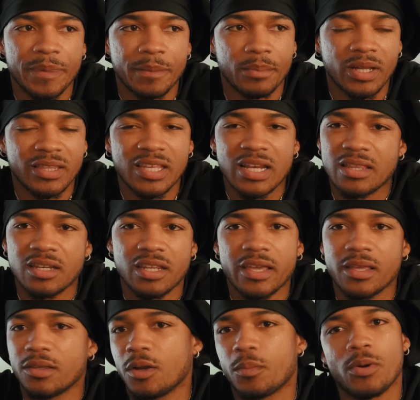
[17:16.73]
but at the end of the
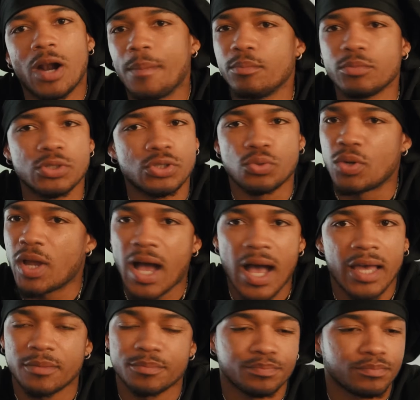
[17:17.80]
day your problems do
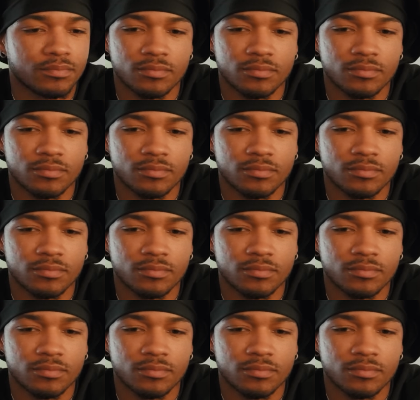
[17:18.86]
not